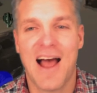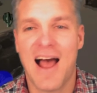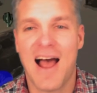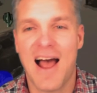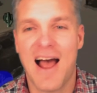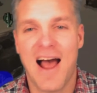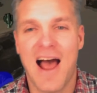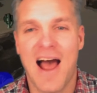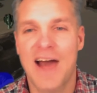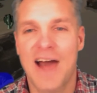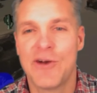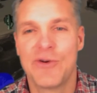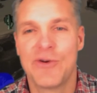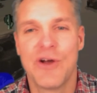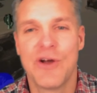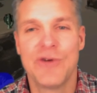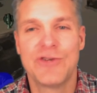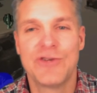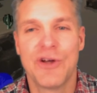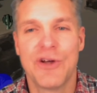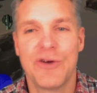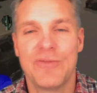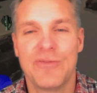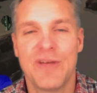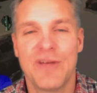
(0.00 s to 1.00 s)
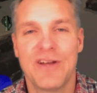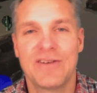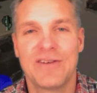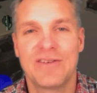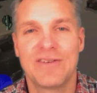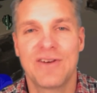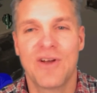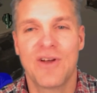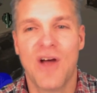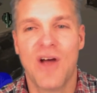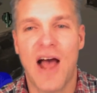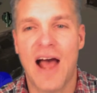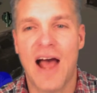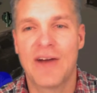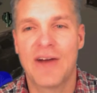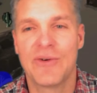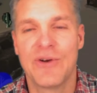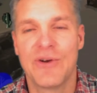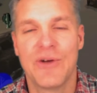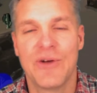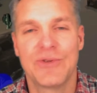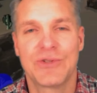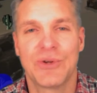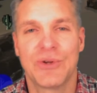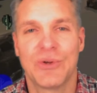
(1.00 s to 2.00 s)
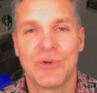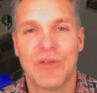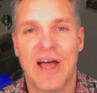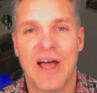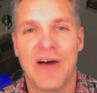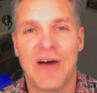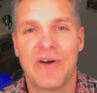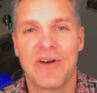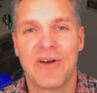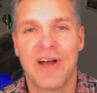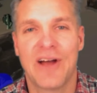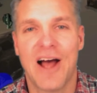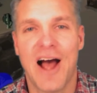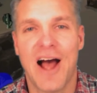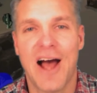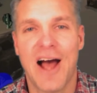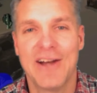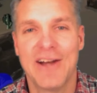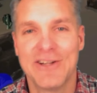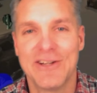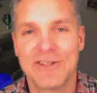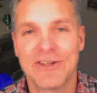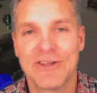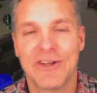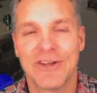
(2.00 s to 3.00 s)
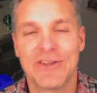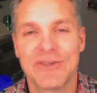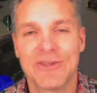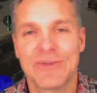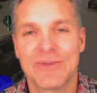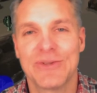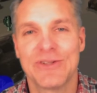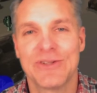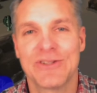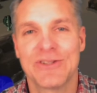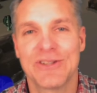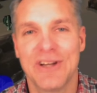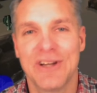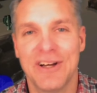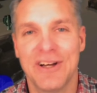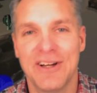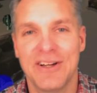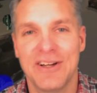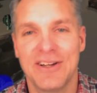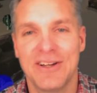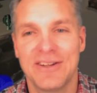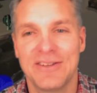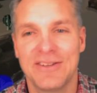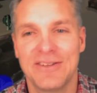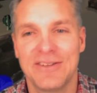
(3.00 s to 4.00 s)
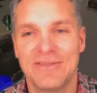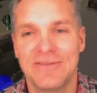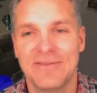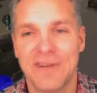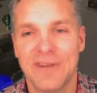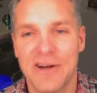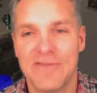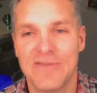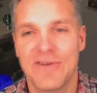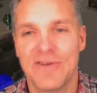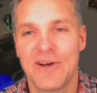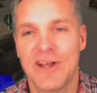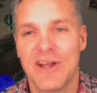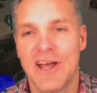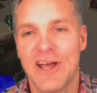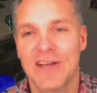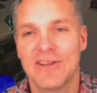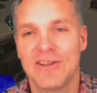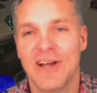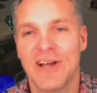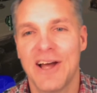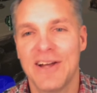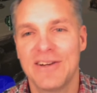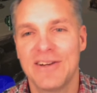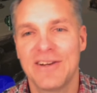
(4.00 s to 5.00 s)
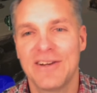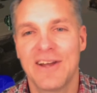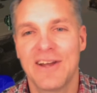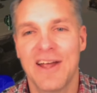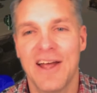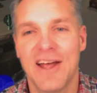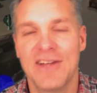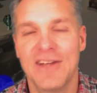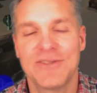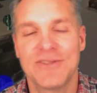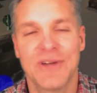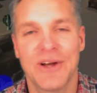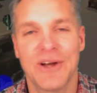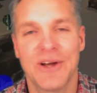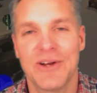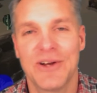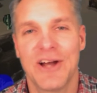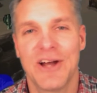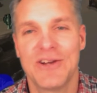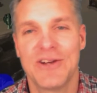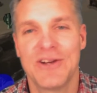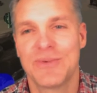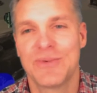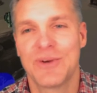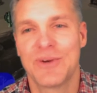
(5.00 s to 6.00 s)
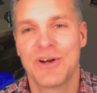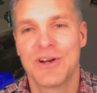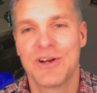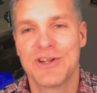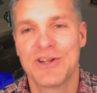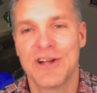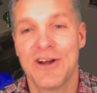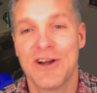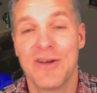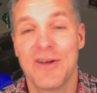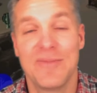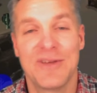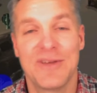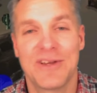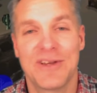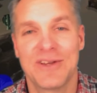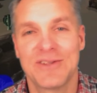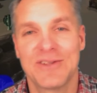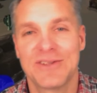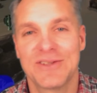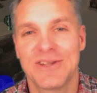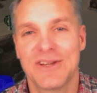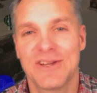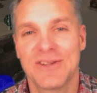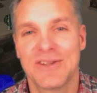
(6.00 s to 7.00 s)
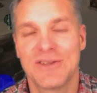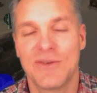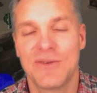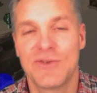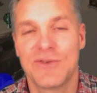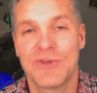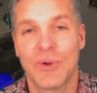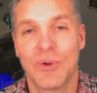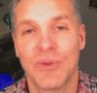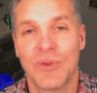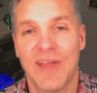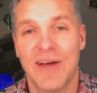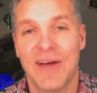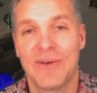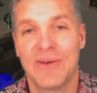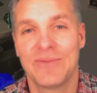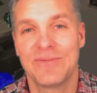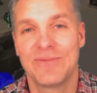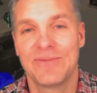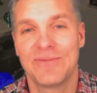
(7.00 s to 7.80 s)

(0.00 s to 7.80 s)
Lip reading: I don't know Toadman. I don't know Sold Out. I just thought this was a very funny headline, and so I just wanted to share it because sold out.